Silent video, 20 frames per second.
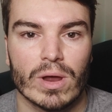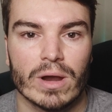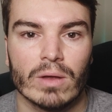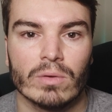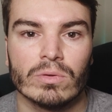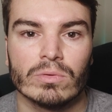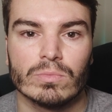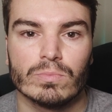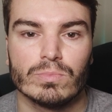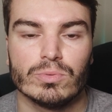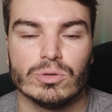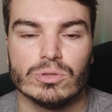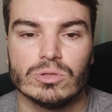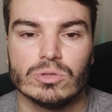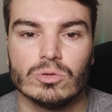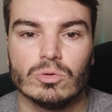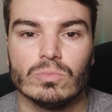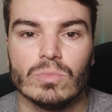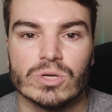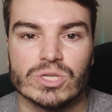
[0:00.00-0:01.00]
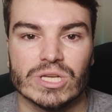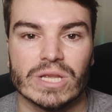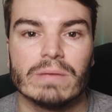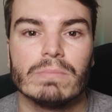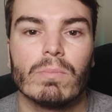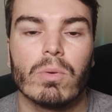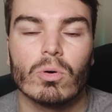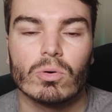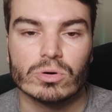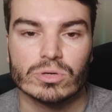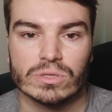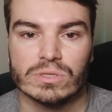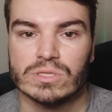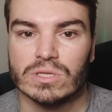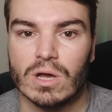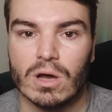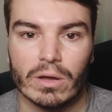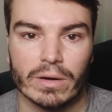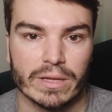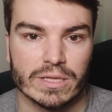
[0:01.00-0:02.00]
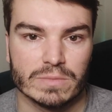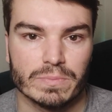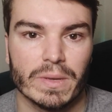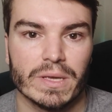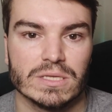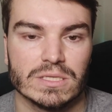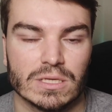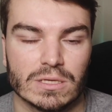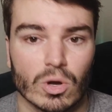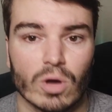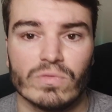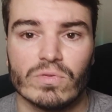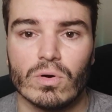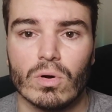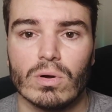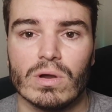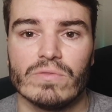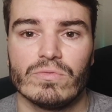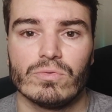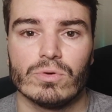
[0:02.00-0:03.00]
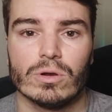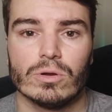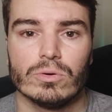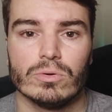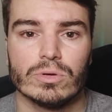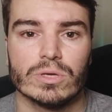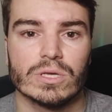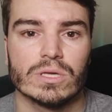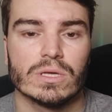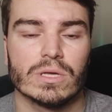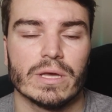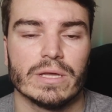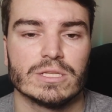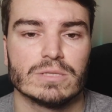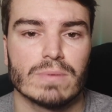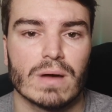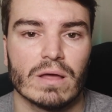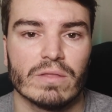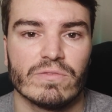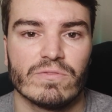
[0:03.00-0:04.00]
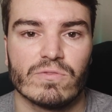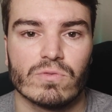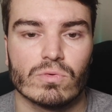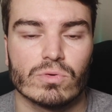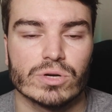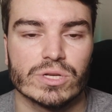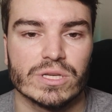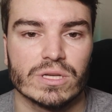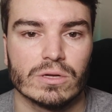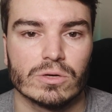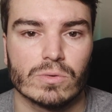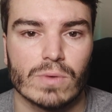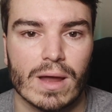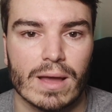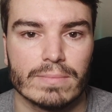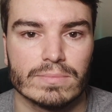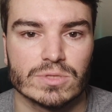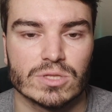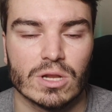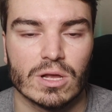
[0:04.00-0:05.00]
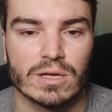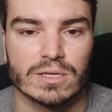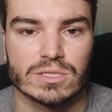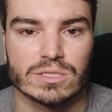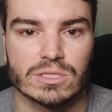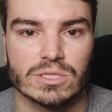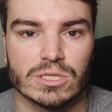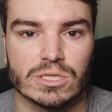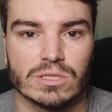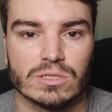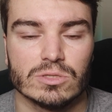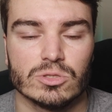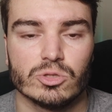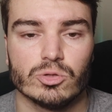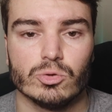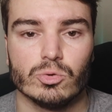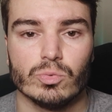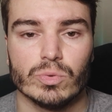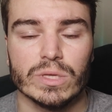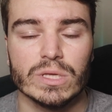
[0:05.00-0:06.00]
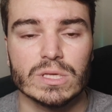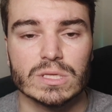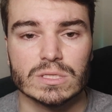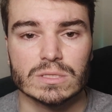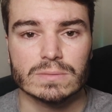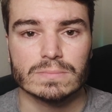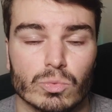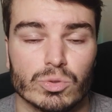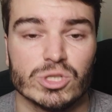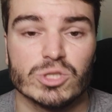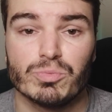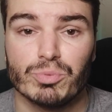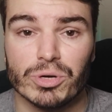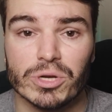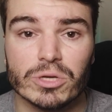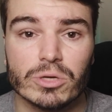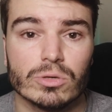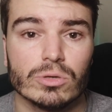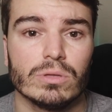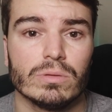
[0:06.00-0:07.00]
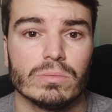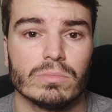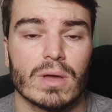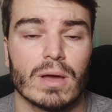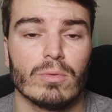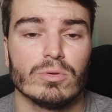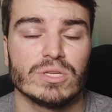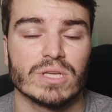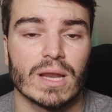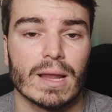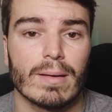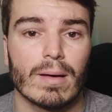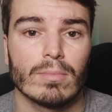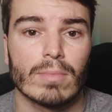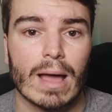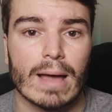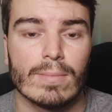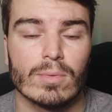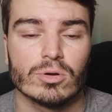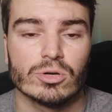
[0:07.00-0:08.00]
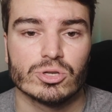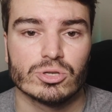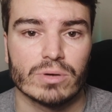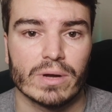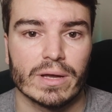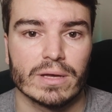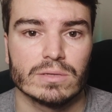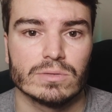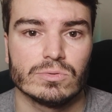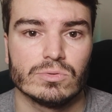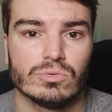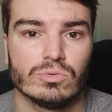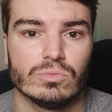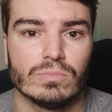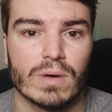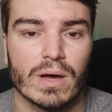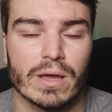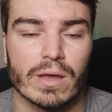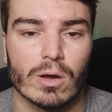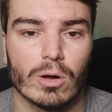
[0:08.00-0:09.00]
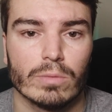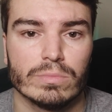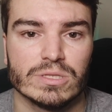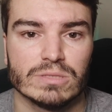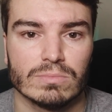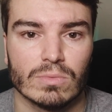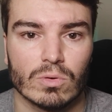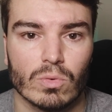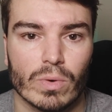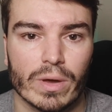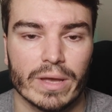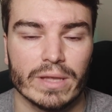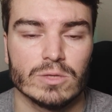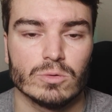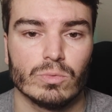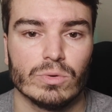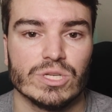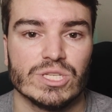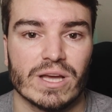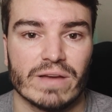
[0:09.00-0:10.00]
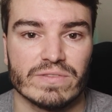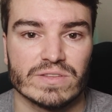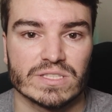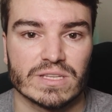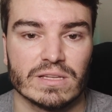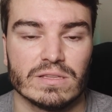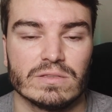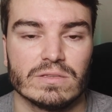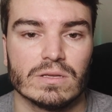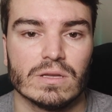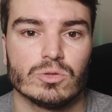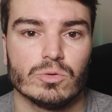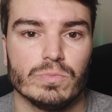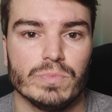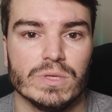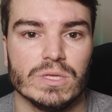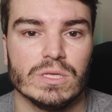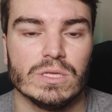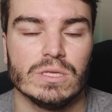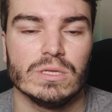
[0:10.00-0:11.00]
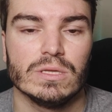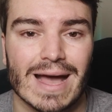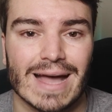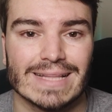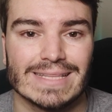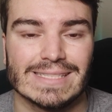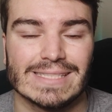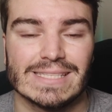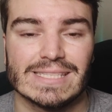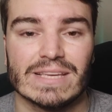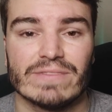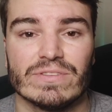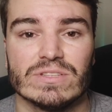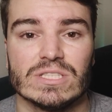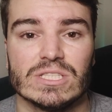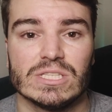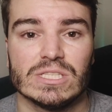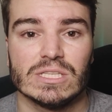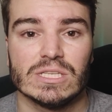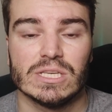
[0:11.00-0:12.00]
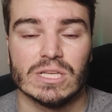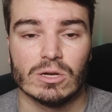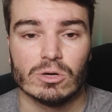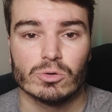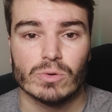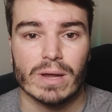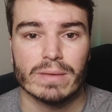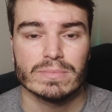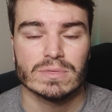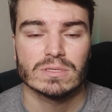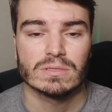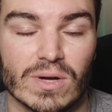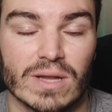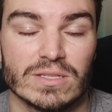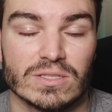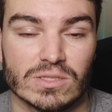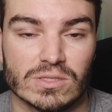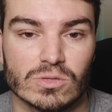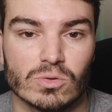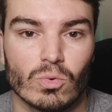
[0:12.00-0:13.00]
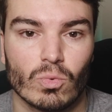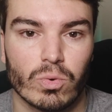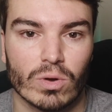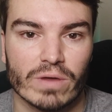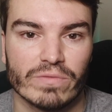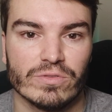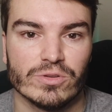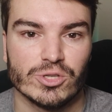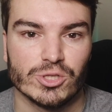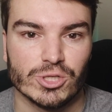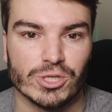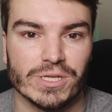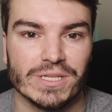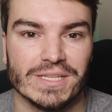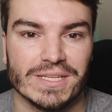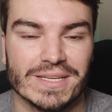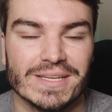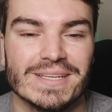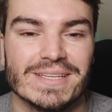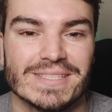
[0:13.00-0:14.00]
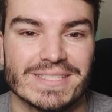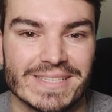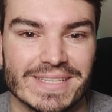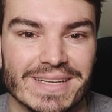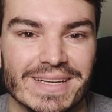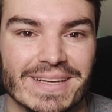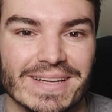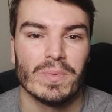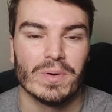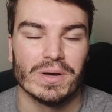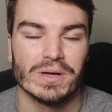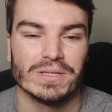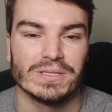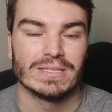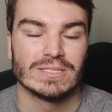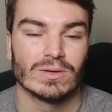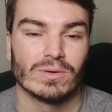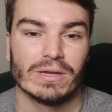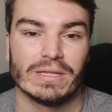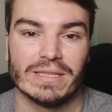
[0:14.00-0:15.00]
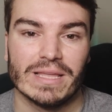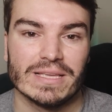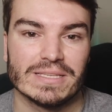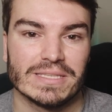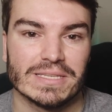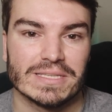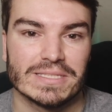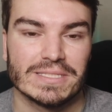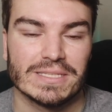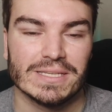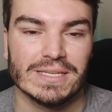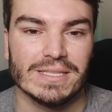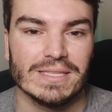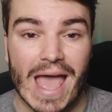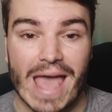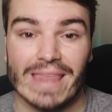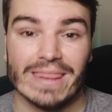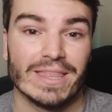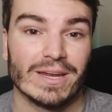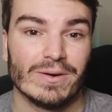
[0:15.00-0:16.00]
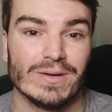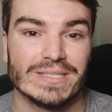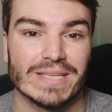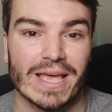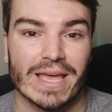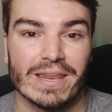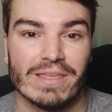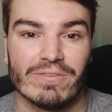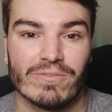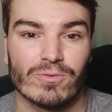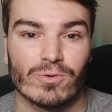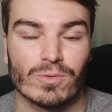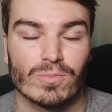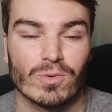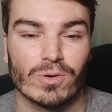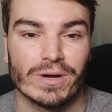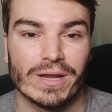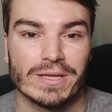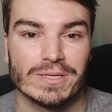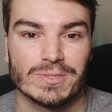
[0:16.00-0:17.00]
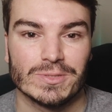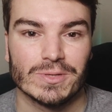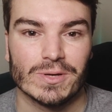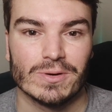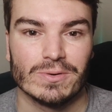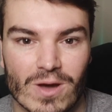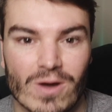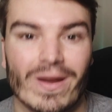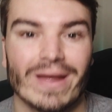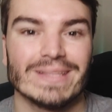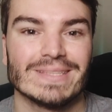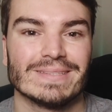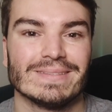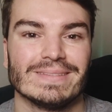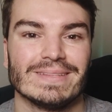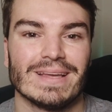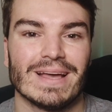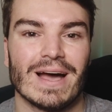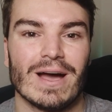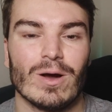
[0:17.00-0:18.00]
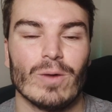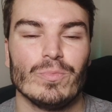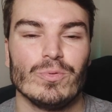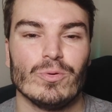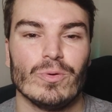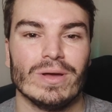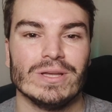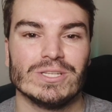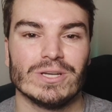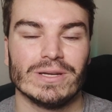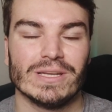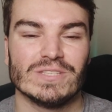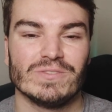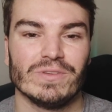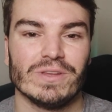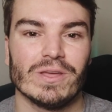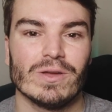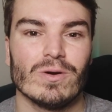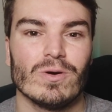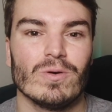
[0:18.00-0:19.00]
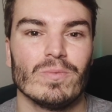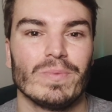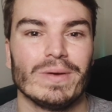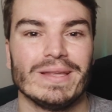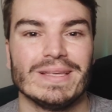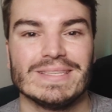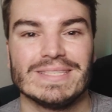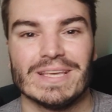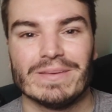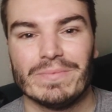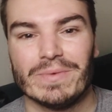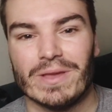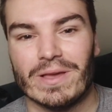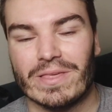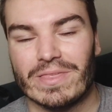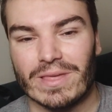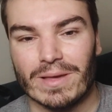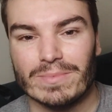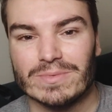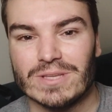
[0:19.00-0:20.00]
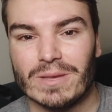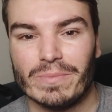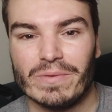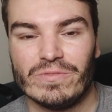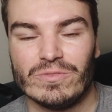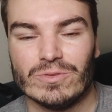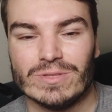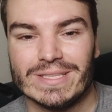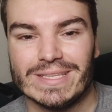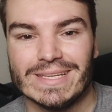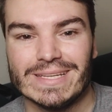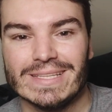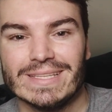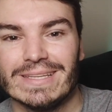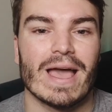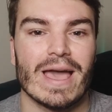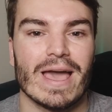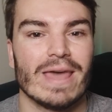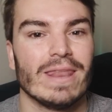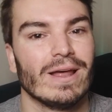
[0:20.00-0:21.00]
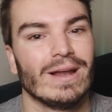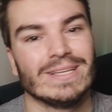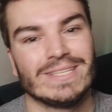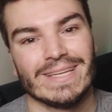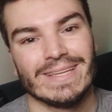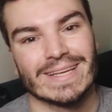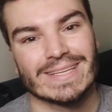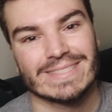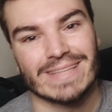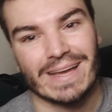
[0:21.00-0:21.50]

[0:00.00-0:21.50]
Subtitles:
I don't put too much importance on it, basically. Overall, if we look, it's about 4 kilograms lost in 2 weeks, which is pretty good. I would say that I'm on track to my optimal weight, which I've set to be at 70 kilograms. So that's quite of a journey still, but it's only day 16 and there is 84 more days to go. All right, I hope you enjoyed this video. Please give me a thumbs up if you did, and until next